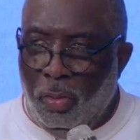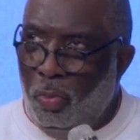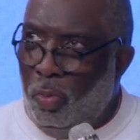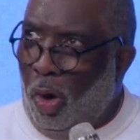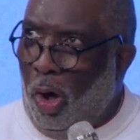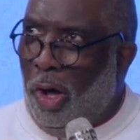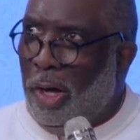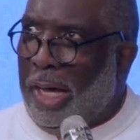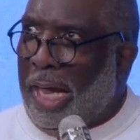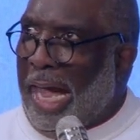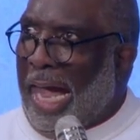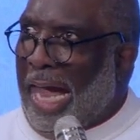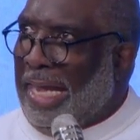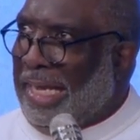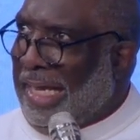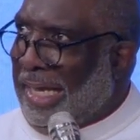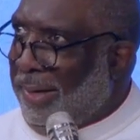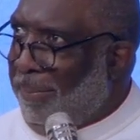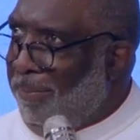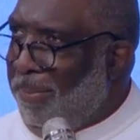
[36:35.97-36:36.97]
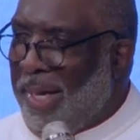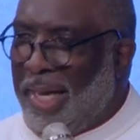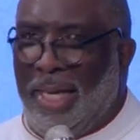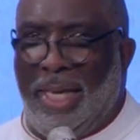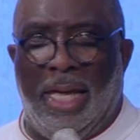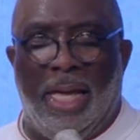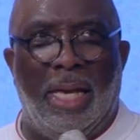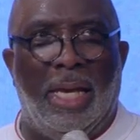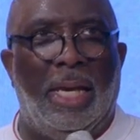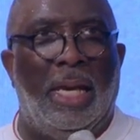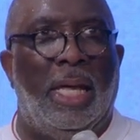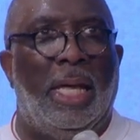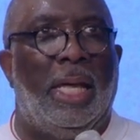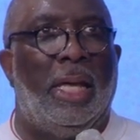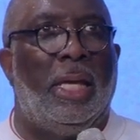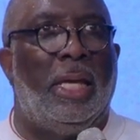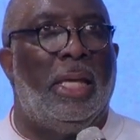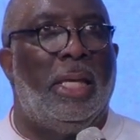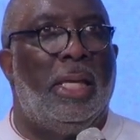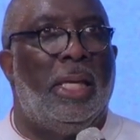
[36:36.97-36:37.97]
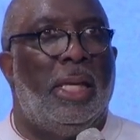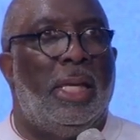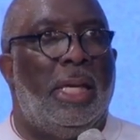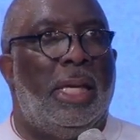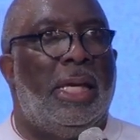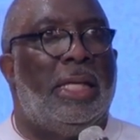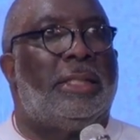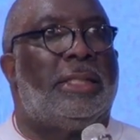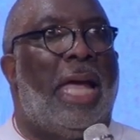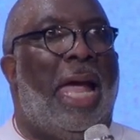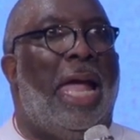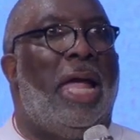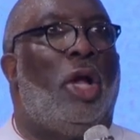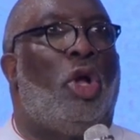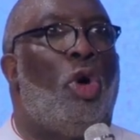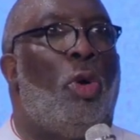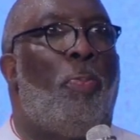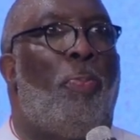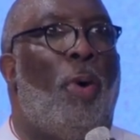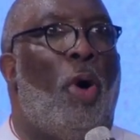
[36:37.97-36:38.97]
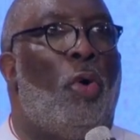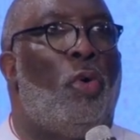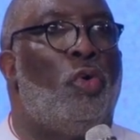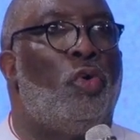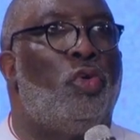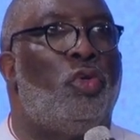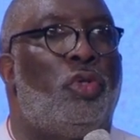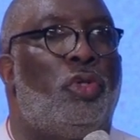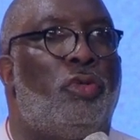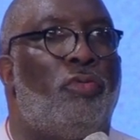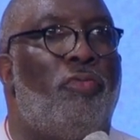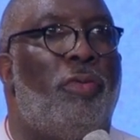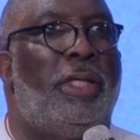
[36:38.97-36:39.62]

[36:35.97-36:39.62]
walk, and immediately his ankle bones